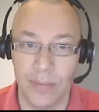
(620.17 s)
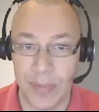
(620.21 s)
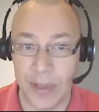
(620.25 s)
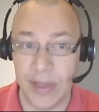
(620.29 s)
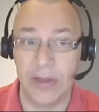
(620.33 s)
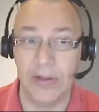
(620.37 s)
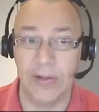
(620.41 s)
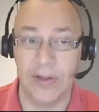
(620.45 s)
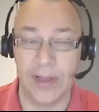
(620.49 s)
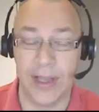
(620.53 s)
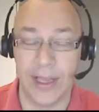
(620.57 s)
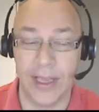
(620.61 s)

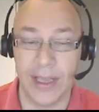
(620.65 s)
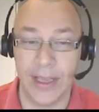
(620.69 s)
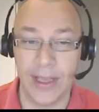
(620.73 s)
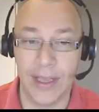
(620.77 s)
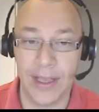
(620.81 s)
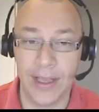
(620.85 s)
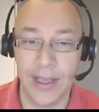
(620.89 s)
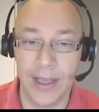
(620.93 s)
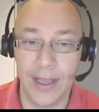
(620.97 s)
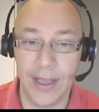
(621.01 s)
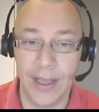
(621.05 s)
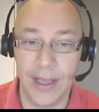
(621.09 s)
building
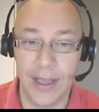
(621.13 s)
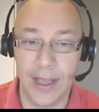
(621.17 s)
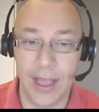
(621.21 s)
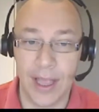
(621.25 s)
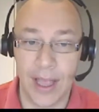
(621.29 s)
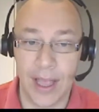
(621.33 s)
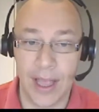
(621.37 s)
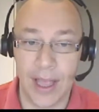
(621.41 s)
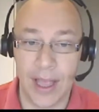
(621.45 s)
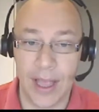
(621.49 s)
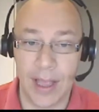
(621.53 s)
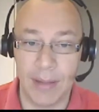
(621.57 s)

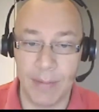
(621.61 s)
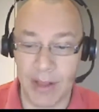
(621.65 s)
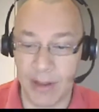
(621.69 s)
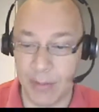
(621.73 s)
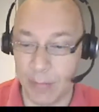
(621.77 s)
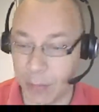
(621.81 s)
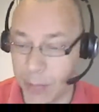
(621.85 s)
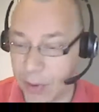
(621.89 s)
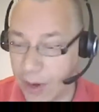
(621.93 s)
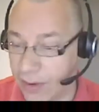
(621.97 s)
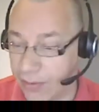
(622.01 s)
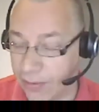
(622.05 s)

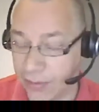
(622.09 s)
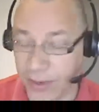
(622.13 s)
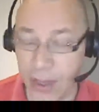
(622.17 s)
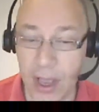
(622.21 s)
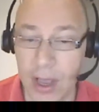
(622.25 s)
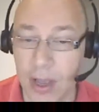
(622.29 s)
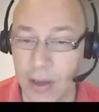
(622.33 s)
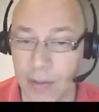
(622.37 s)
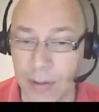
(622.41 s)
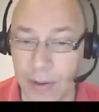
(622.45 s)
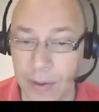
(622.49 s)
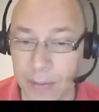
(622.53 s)
and press
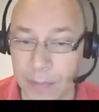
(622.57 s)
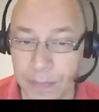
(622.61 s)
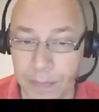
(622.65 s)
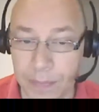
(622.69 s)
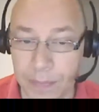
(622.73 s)
go.